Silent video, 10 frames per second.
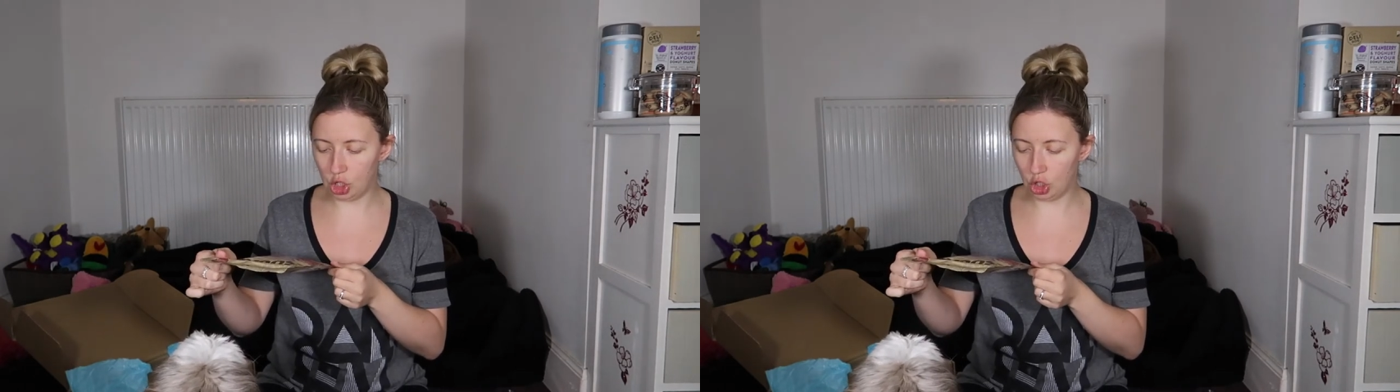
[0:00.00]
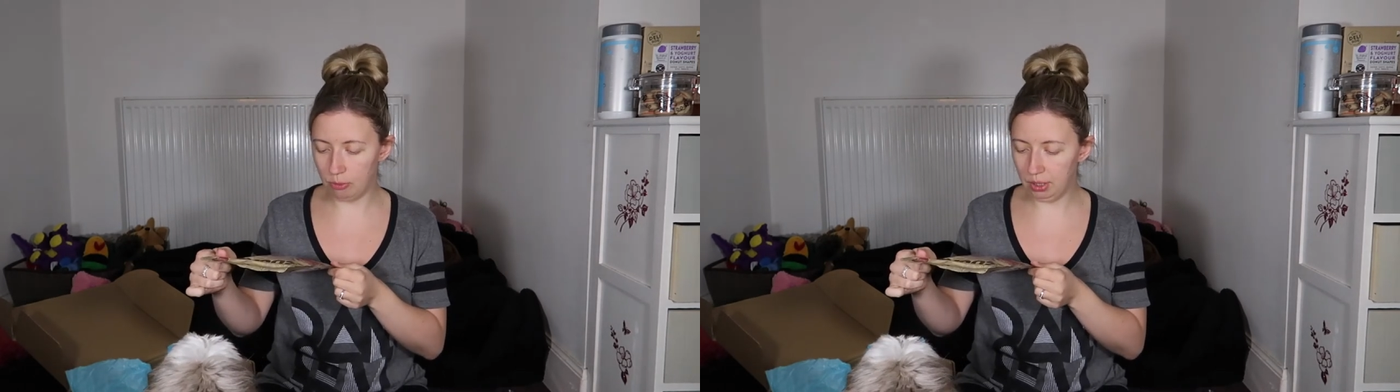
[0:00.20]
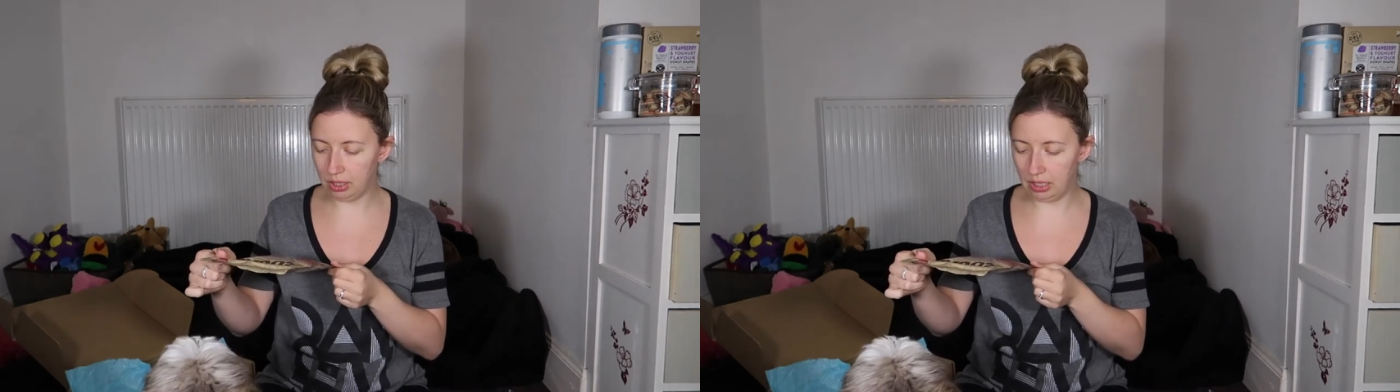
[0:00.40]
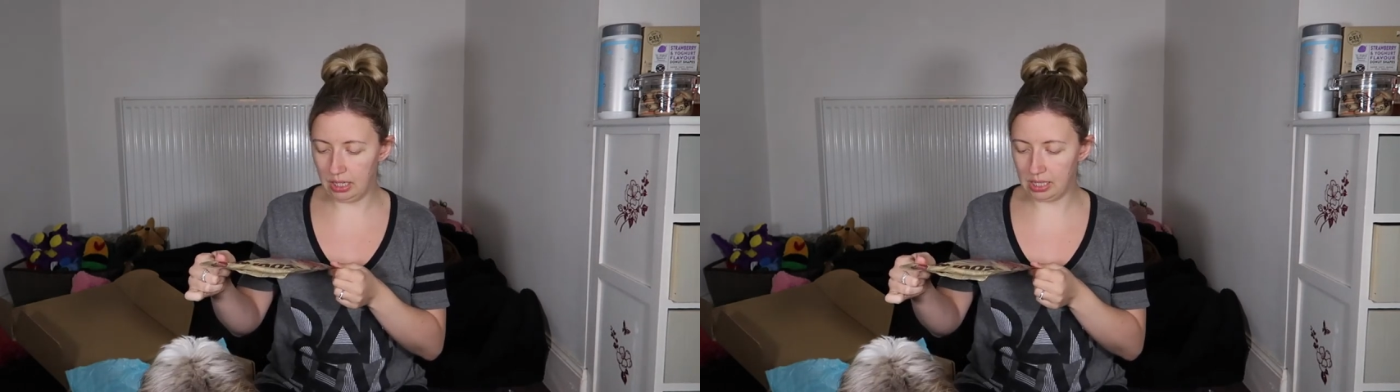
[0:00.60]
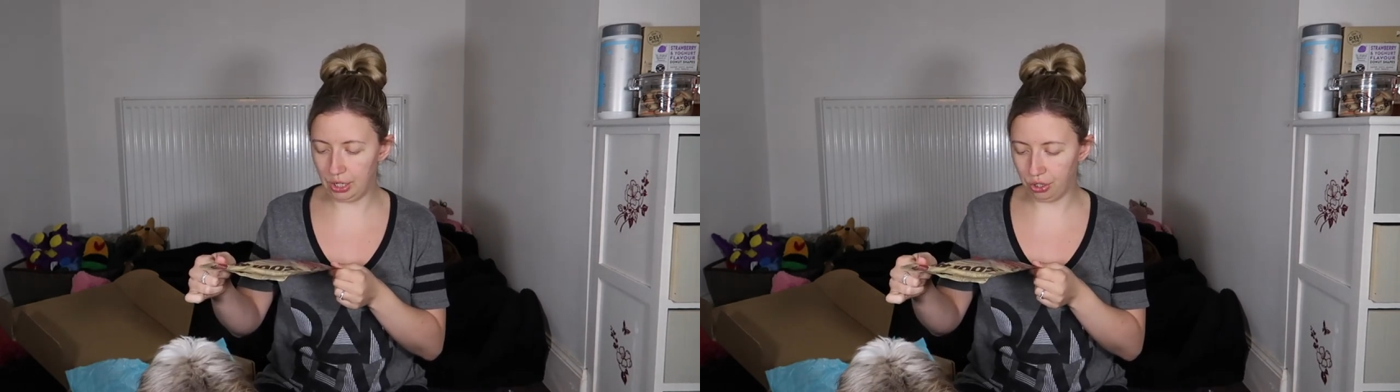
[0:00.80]
human
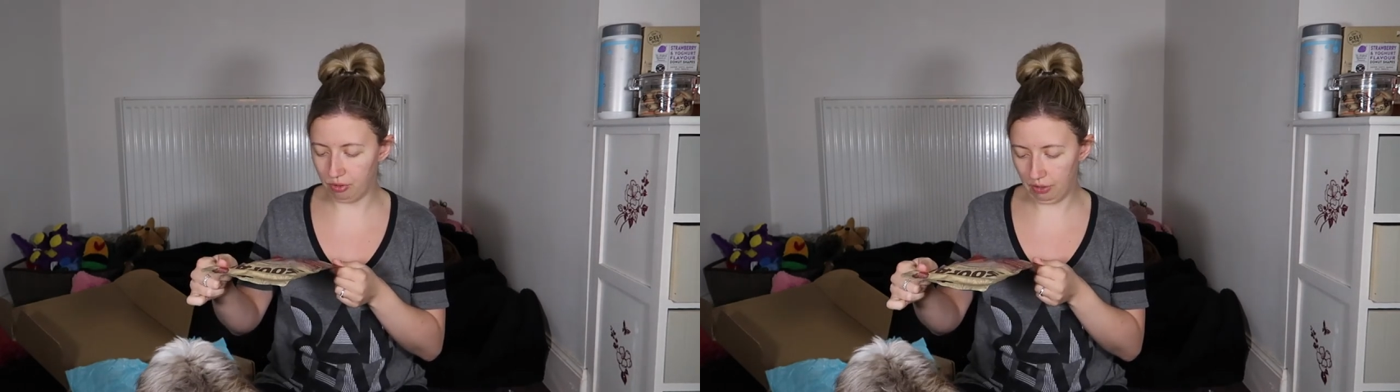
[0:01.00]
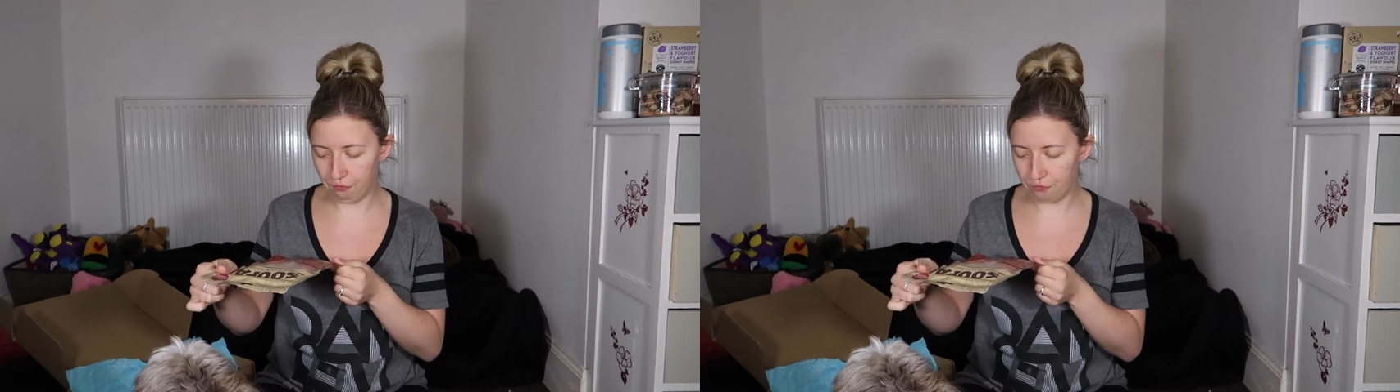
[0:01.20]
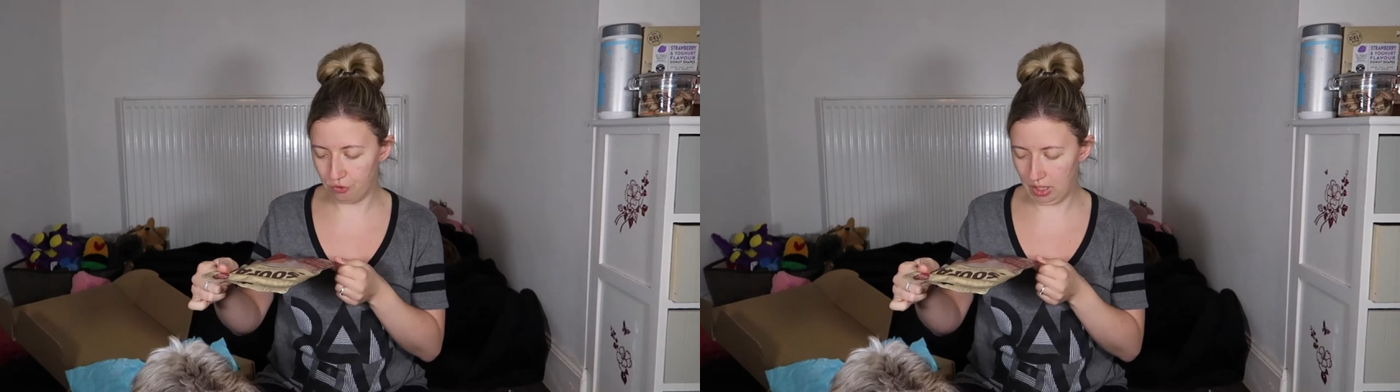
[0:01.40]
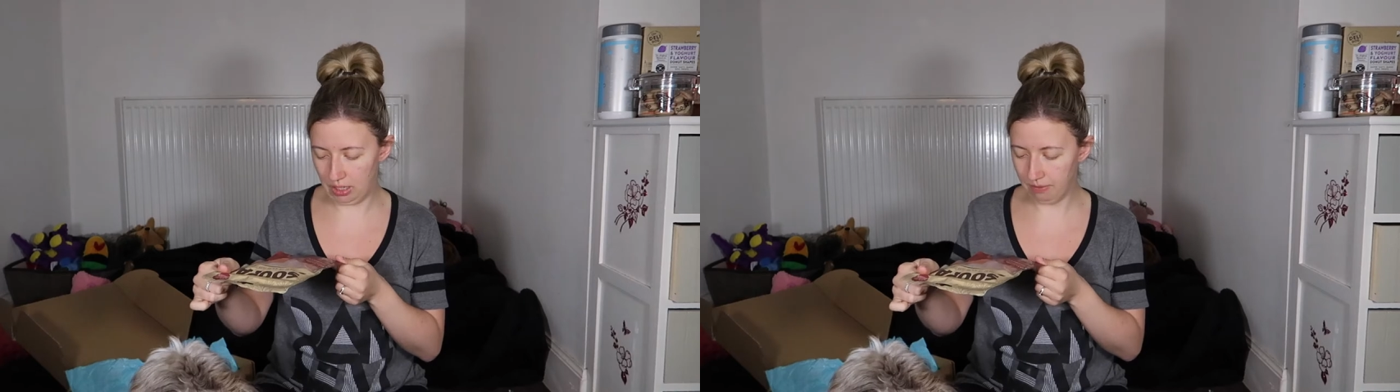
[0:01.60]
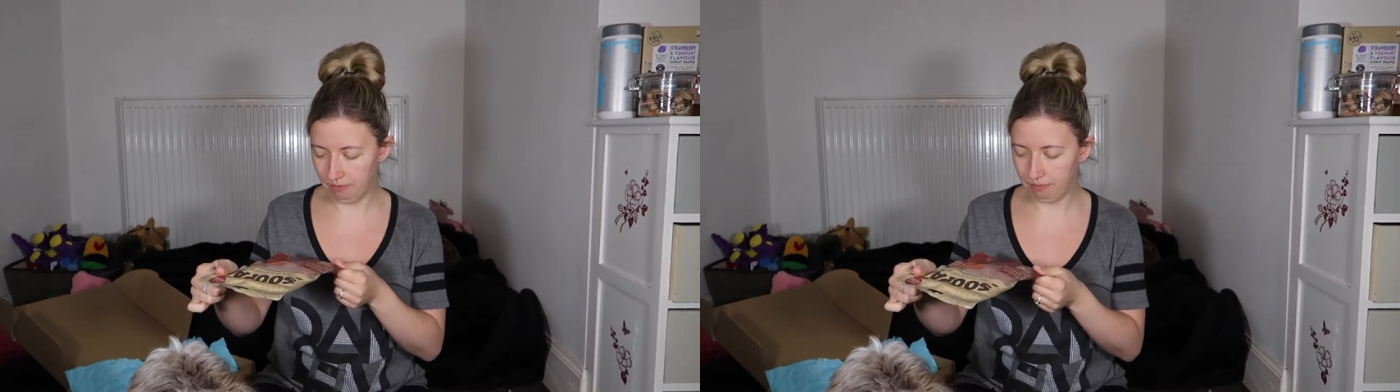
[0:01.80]
grade and grain
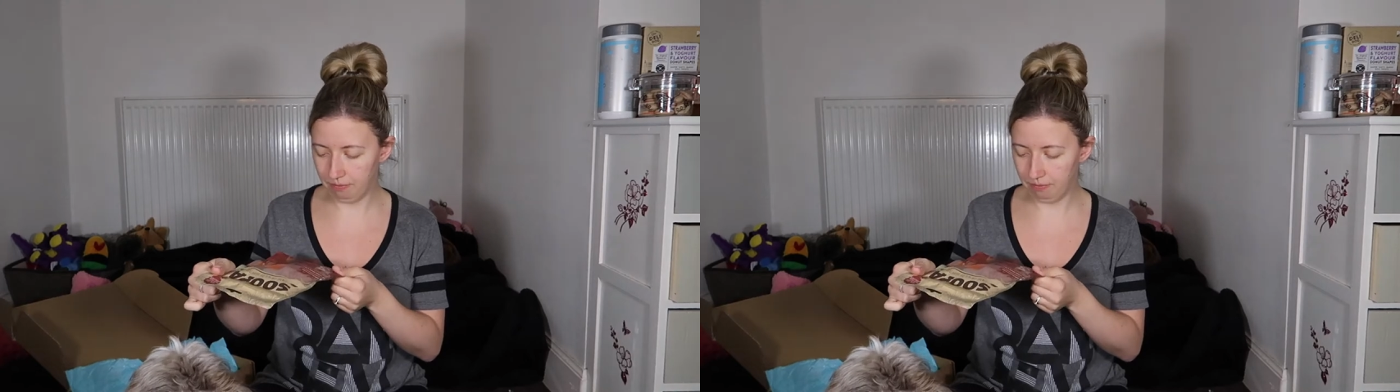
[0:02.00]
free,